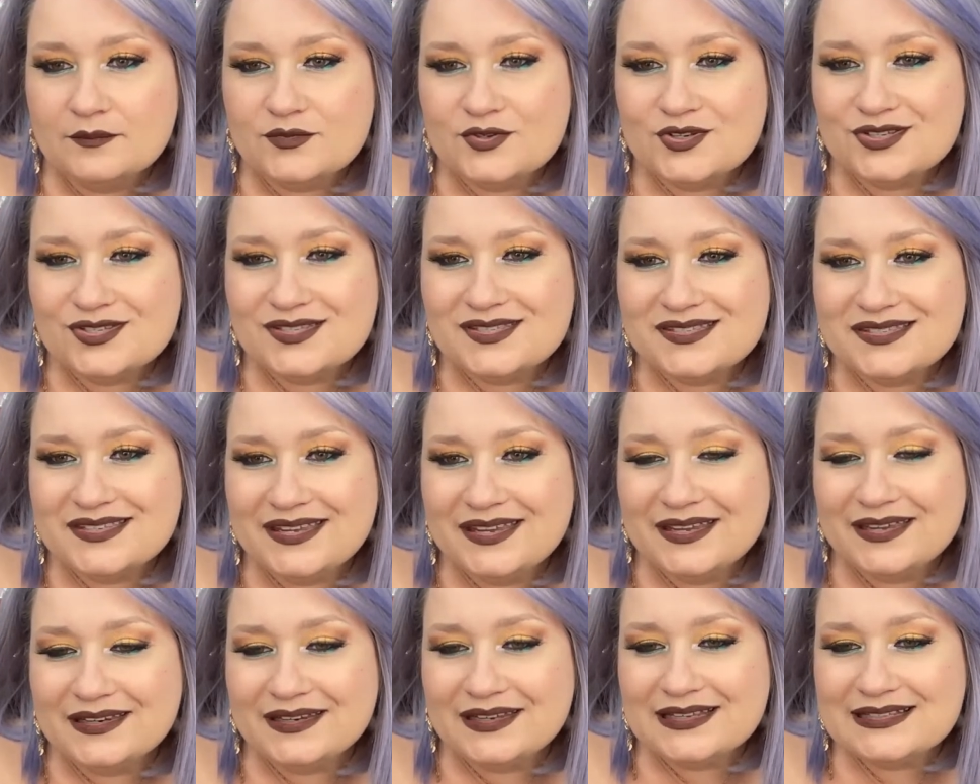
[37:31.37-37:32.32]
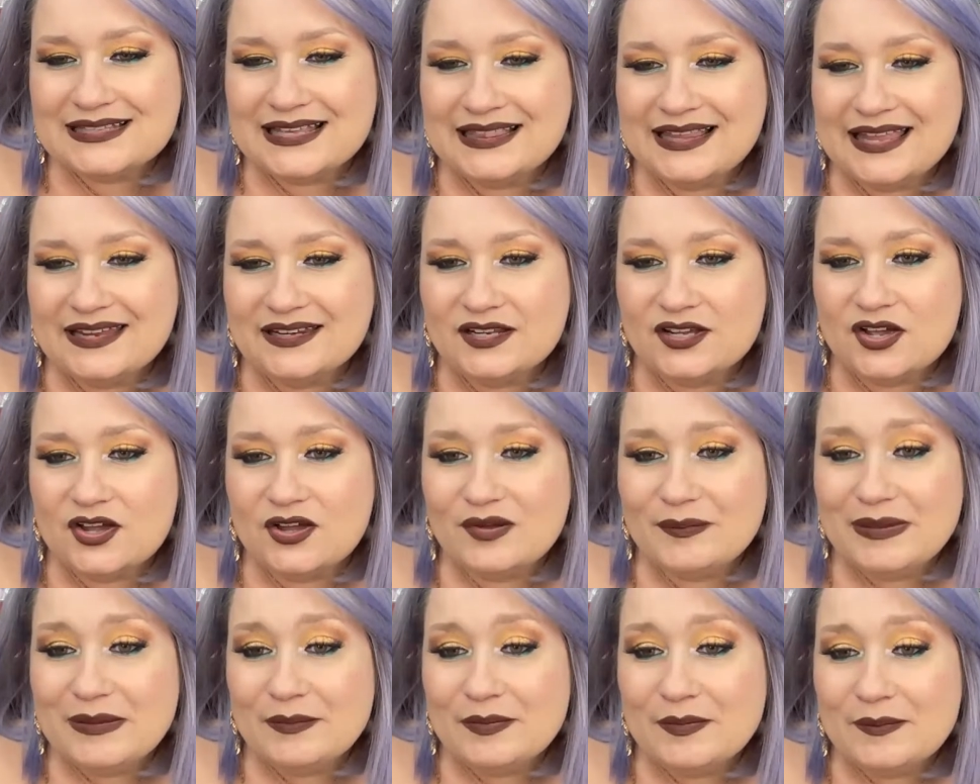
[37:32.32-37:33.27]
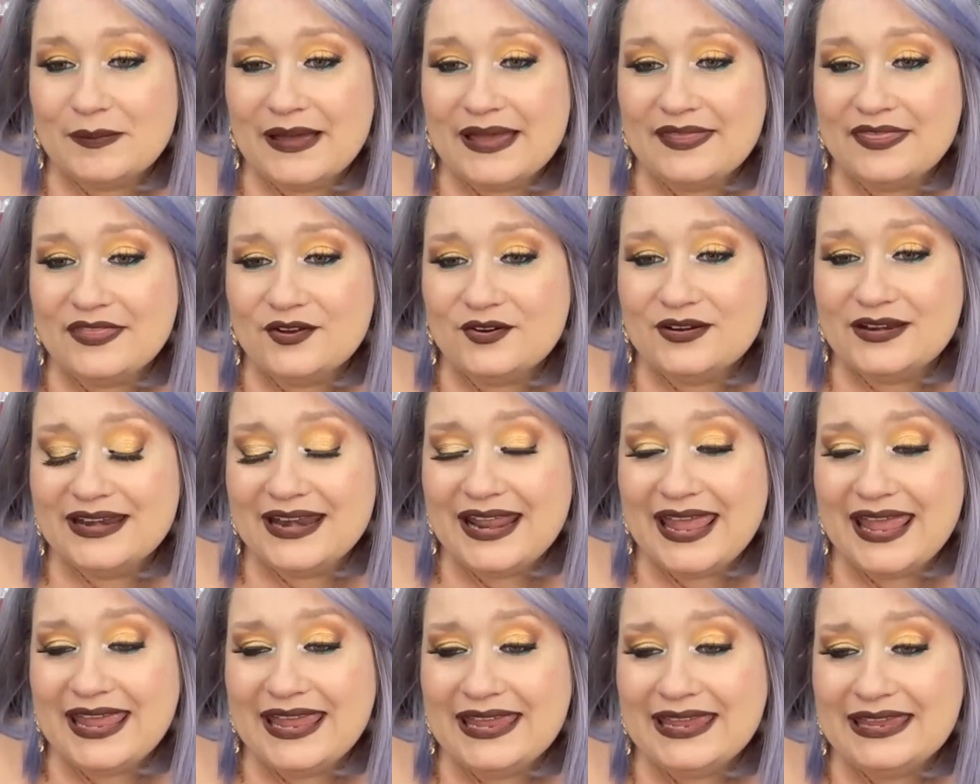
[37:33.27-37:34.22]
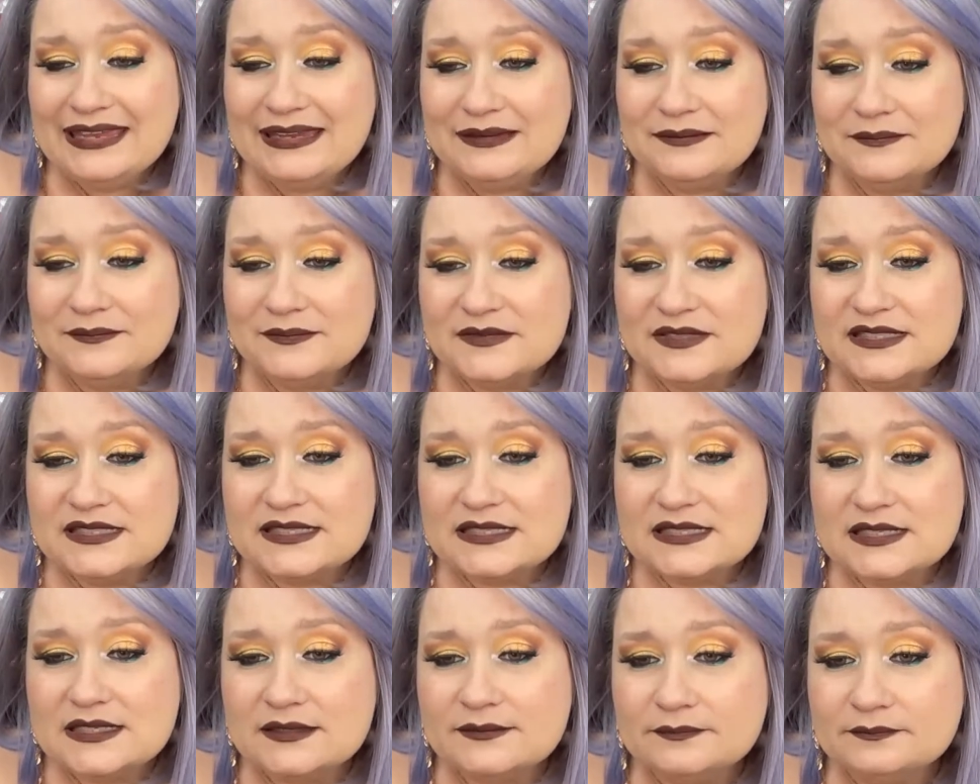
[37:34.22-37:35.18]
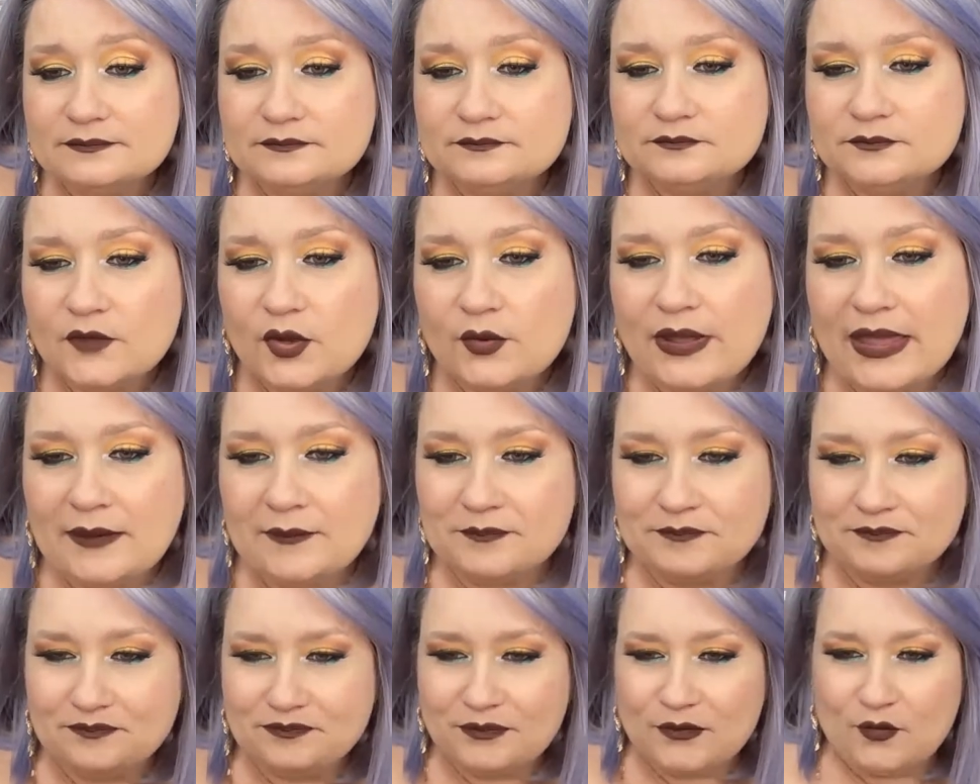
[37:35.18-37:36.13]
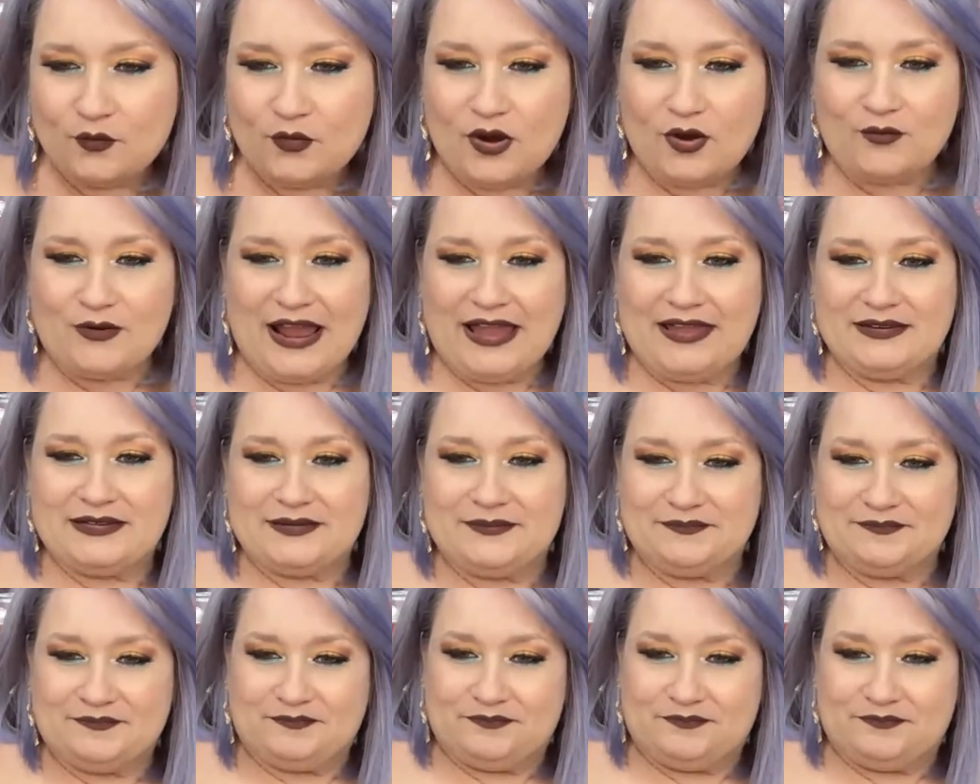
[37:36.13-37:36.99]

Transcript: Just seeing, because I like to call people by their names. Okay, we're all right.